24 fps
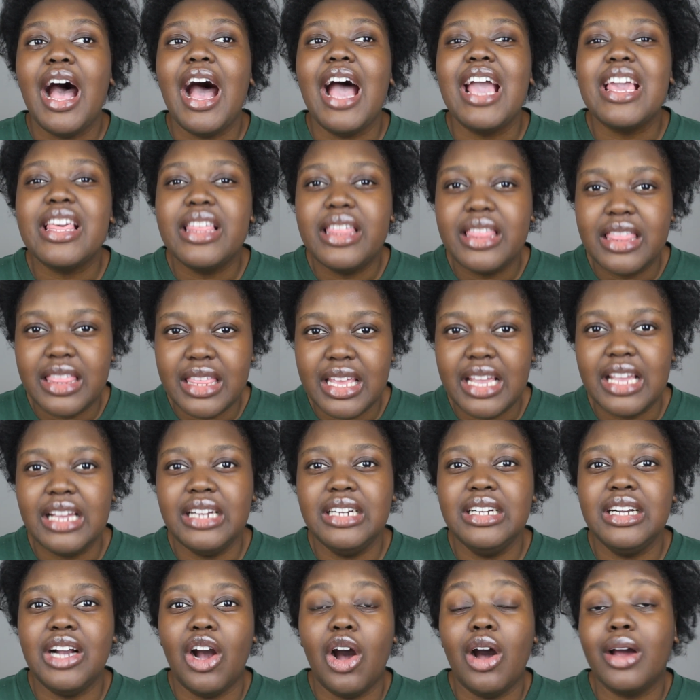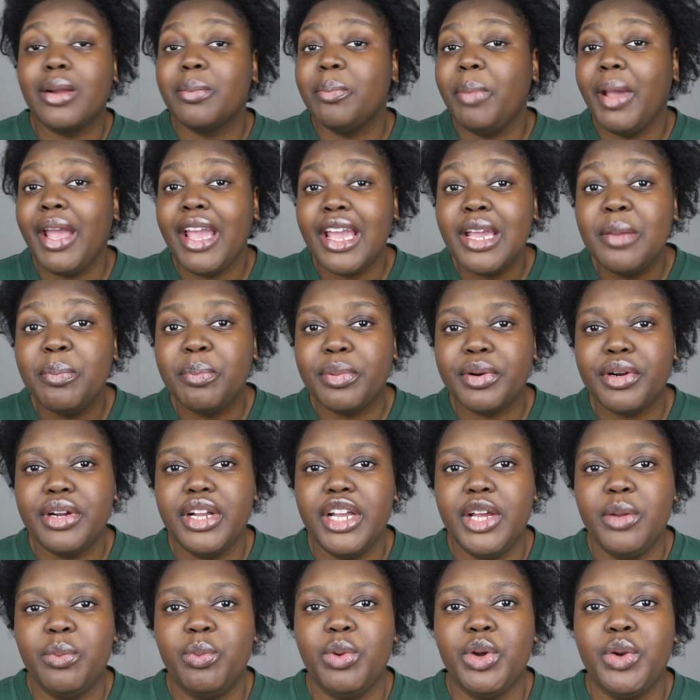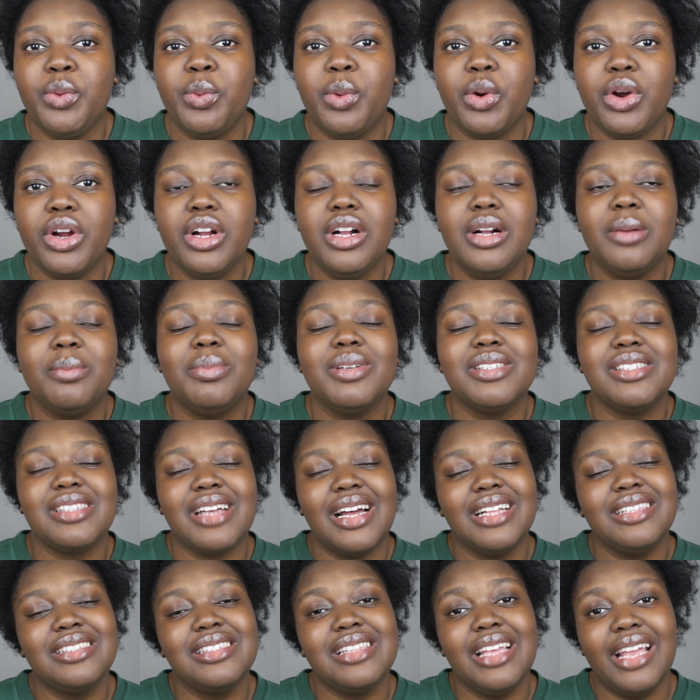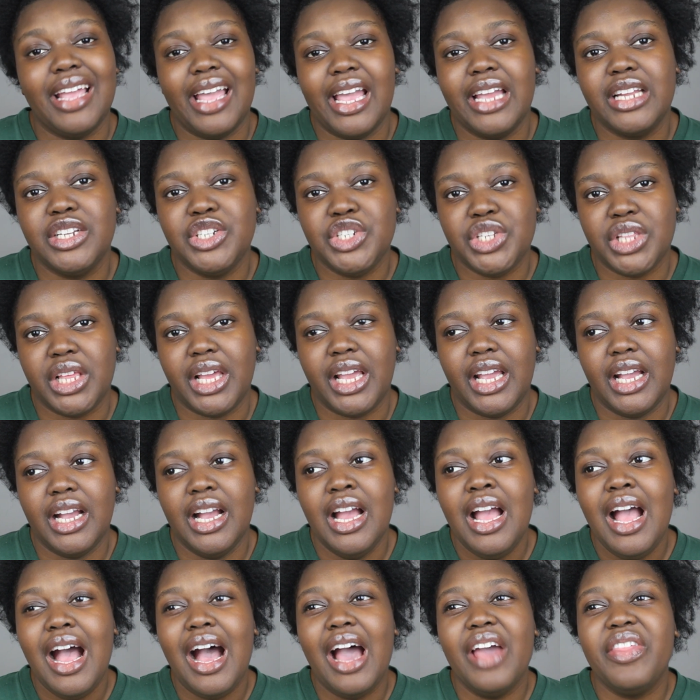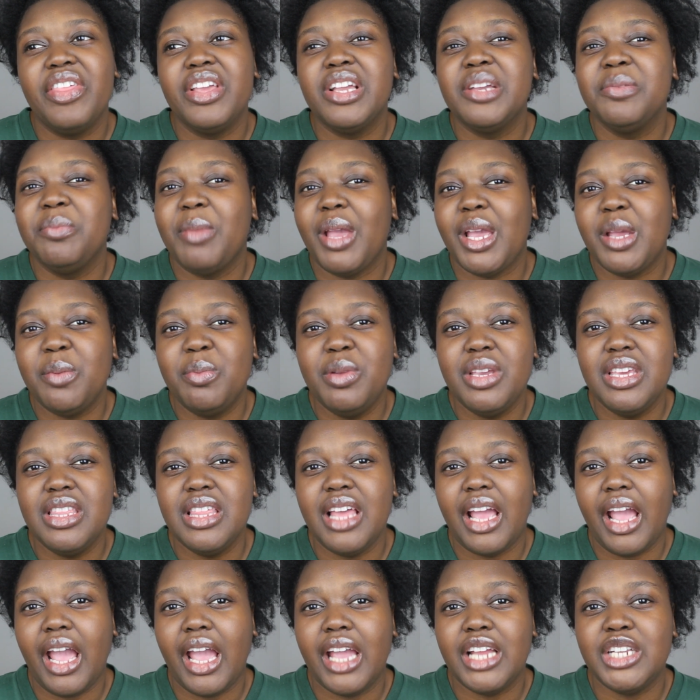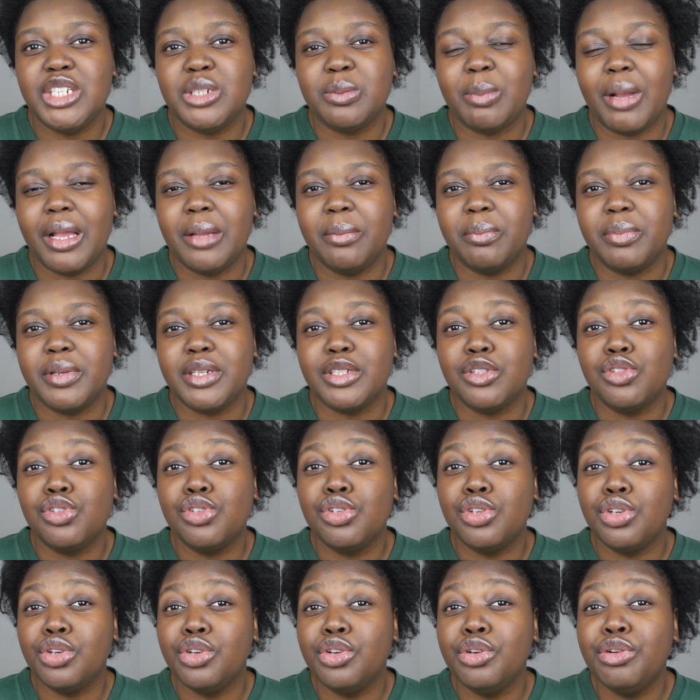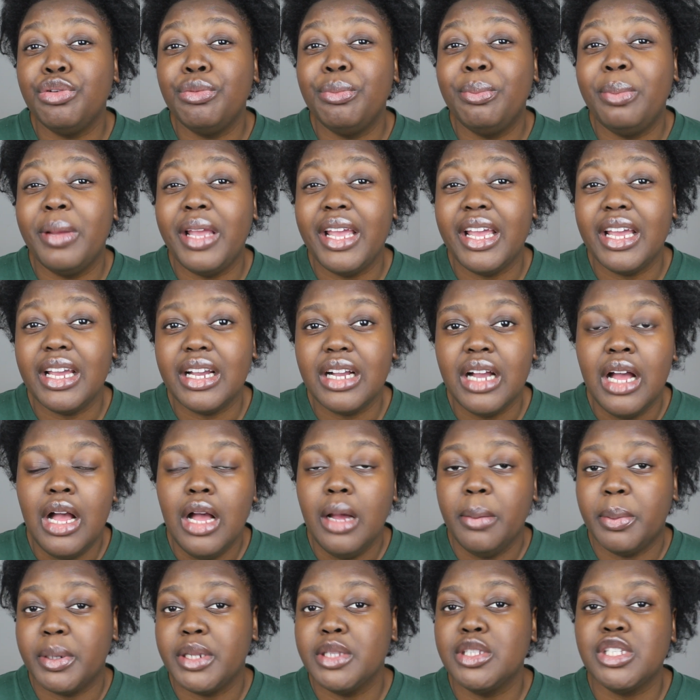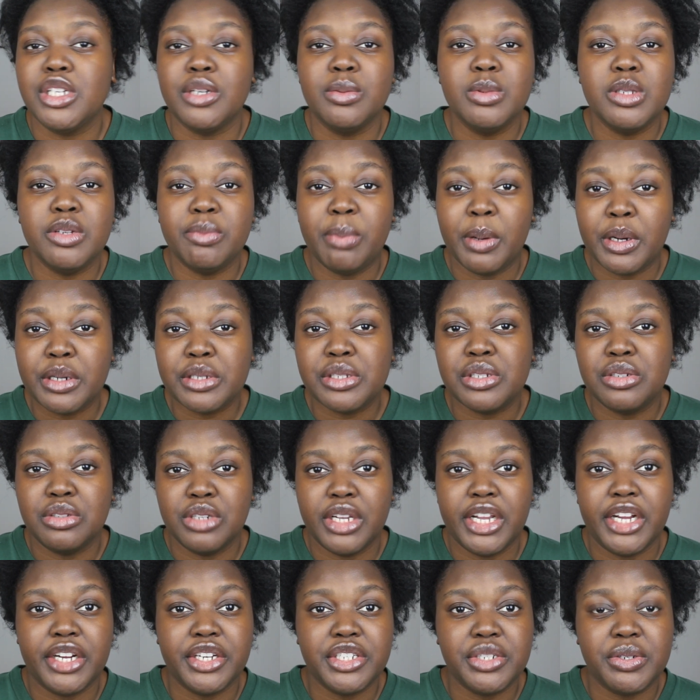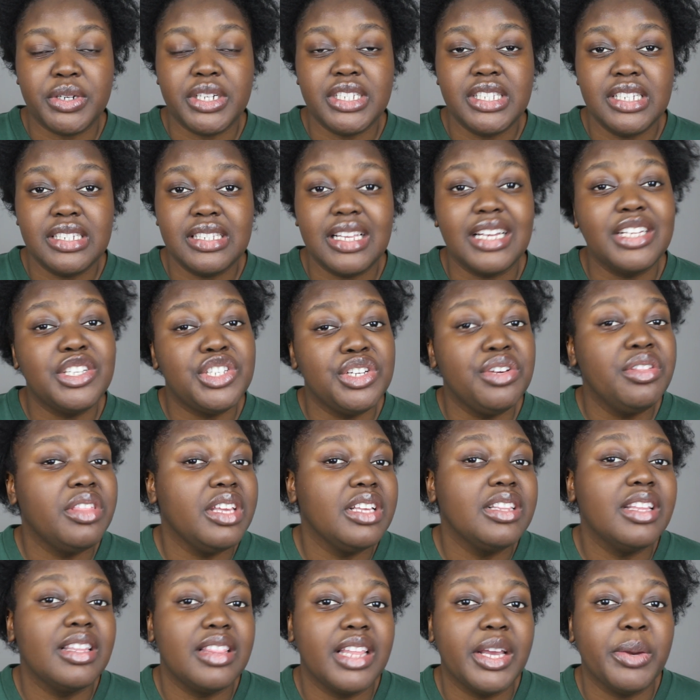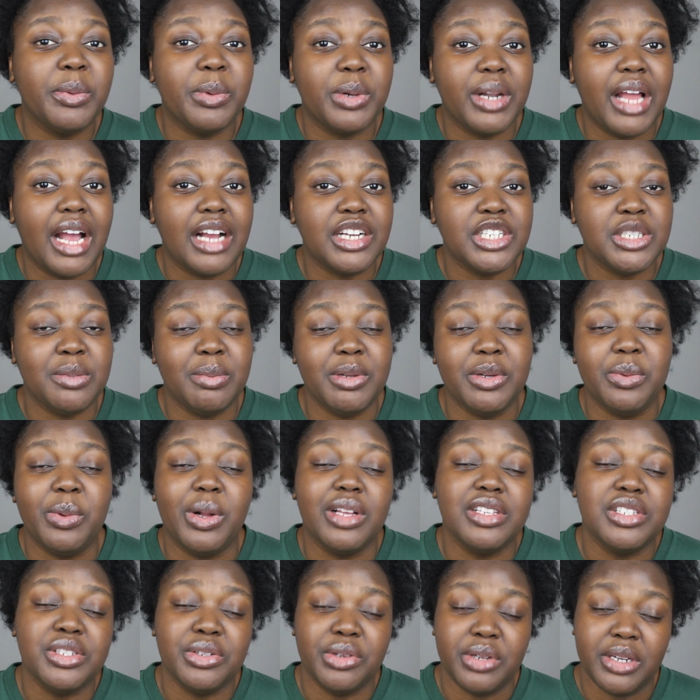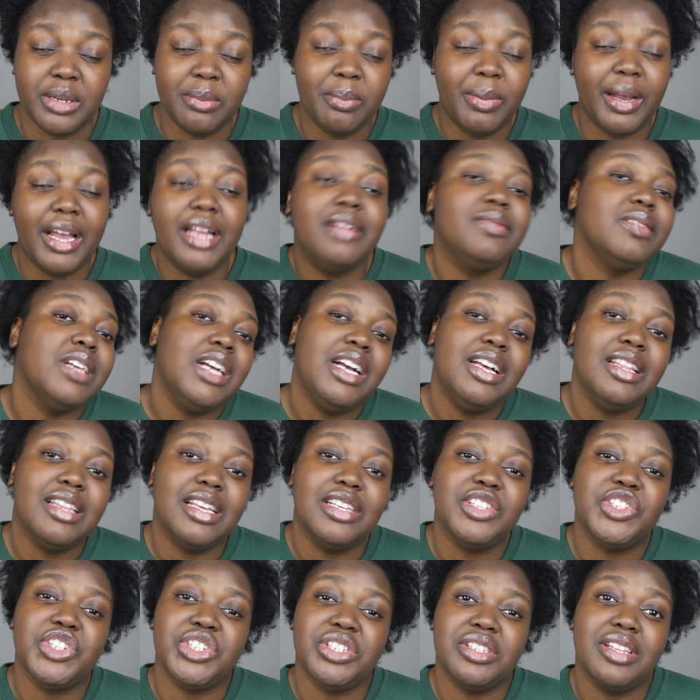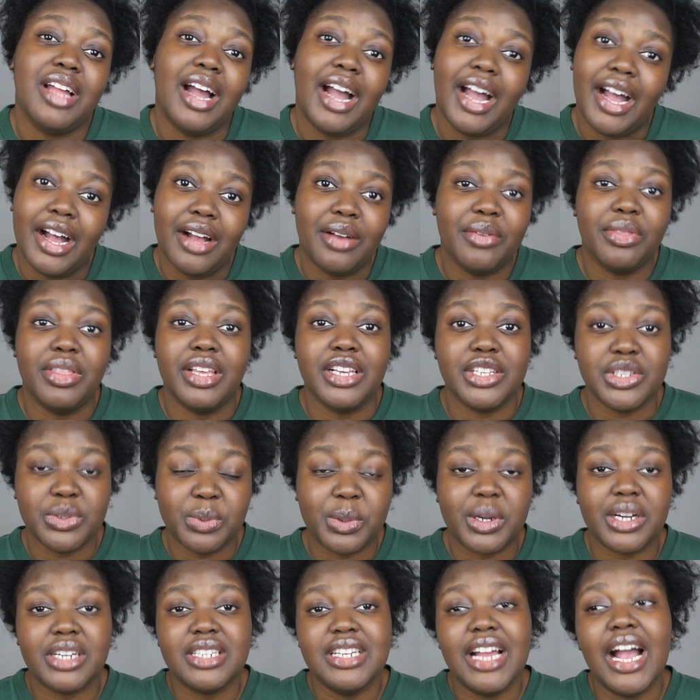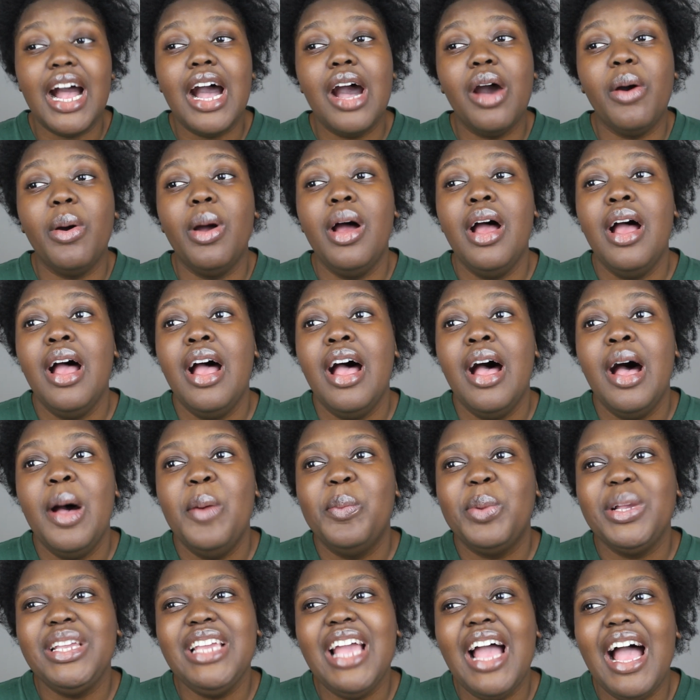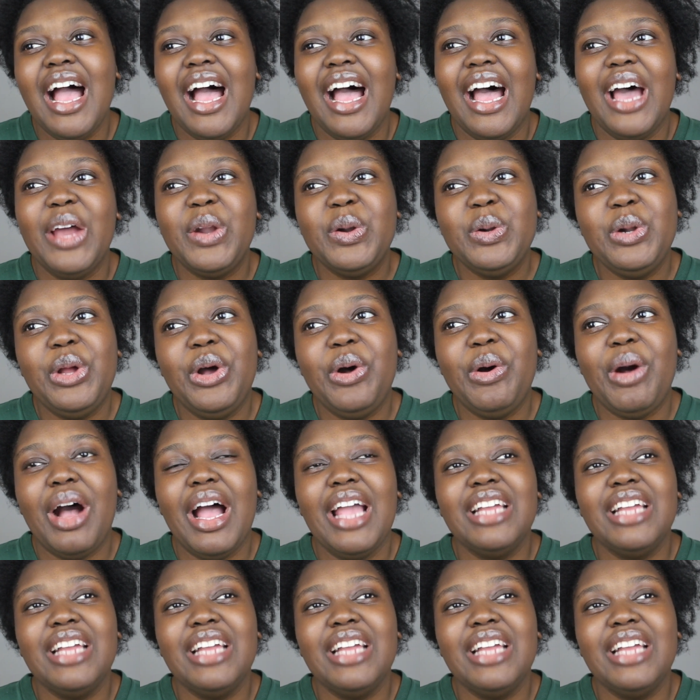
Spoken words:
I think on paper it would work besides the age thing. I think maybe the age might be too big, but in terms of personal characteristics, I do think that they would actually be well suited, but that's just not how things worked out. But yeah, I don't know.